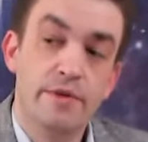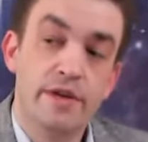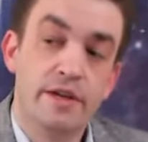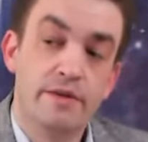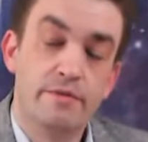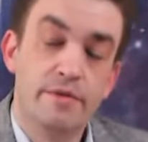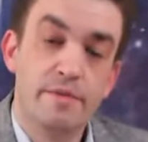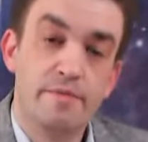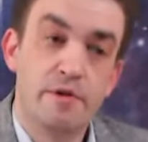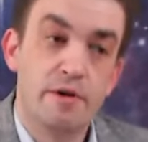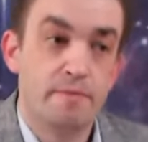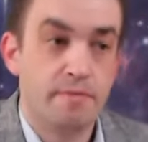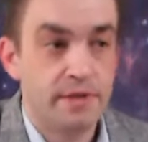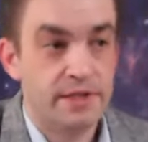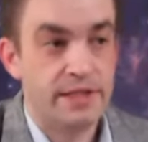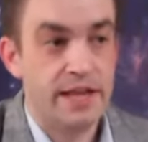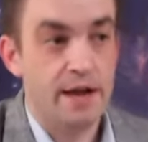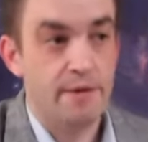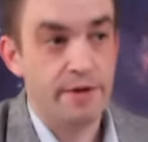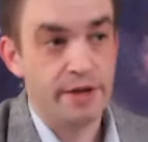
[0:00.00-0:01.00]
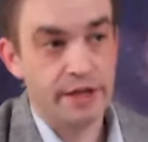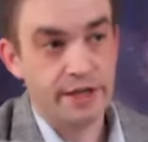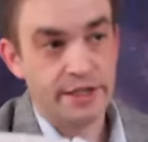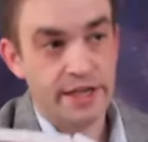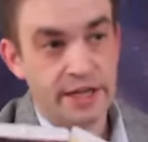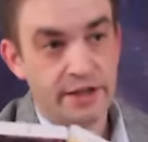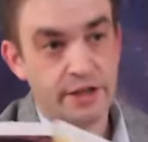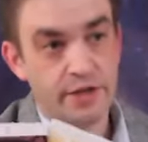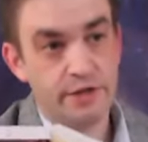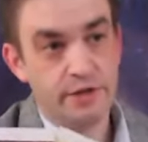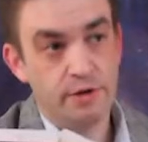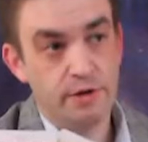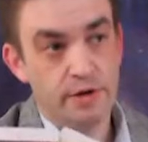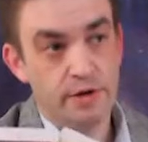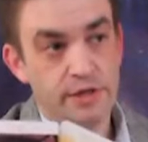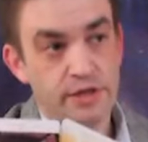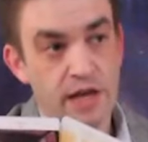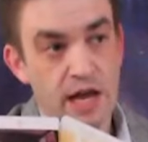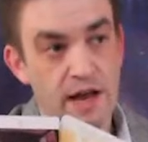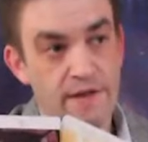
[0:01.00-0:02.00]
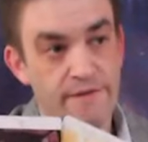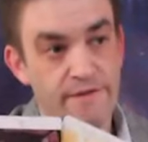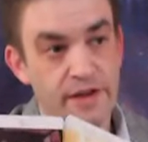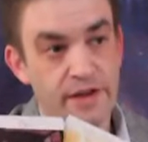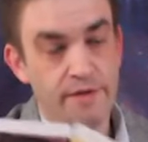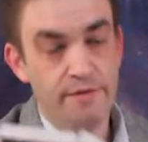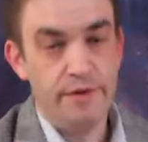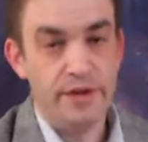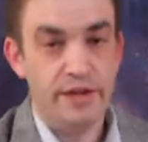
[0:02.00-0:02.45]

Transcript: We could repurpose that. We could take the doors off it.